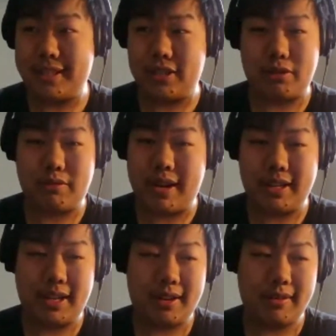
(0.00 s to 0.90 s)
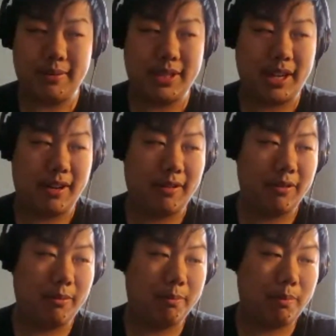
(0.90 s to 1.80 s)
is intertwined here.
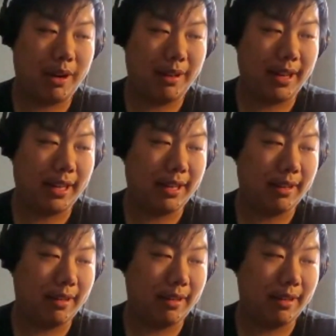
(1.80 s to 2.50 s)
So, part, like,